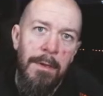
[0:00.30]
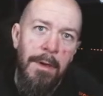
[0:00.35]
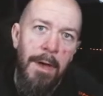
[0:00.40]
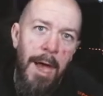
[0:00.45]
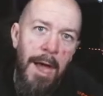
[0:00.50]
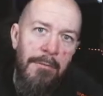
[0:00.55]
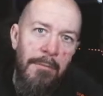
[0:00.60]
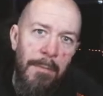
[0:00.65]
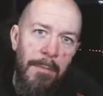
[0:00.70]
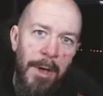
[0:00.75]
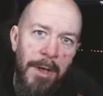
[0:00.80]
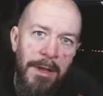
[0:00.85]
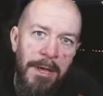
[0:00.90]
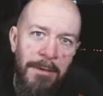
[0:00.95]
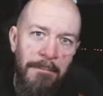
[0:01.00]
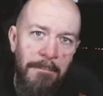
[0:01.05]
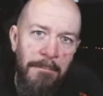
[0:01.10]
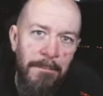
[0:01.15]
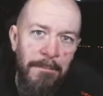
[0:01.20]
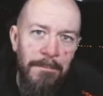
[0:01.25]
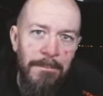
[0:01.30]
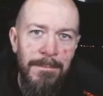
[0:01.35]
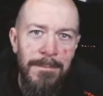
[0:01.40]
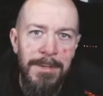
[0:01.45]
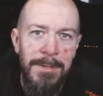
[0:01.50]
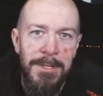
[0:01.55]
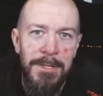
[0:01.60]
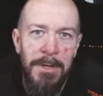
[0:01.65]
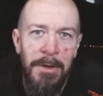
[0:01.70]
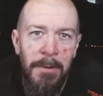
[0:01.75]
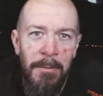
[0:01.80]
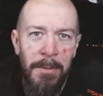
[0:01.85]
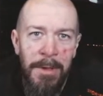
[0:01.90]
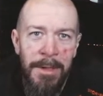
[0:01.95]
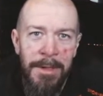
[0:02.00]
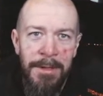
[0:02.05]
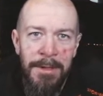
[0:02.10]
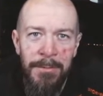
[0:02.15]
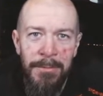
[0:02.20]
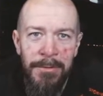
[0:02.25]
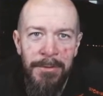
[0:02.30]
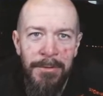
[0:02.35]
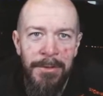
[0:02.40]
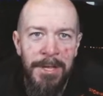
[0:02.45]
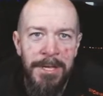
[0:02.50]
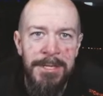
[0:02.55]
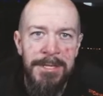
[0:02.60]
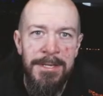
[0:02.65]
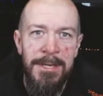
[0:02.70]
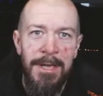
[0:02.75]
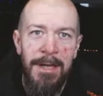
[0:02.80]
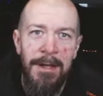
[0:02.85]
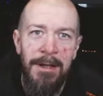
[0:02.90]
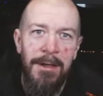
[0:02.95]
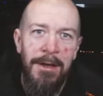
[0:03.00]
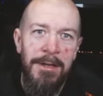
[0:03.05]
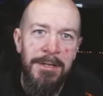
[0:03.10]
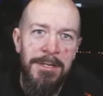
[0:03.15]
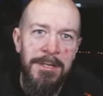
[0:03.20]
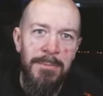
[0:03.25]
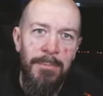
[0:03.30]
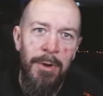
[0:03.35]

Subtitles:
Hi everybody. So welcome to this last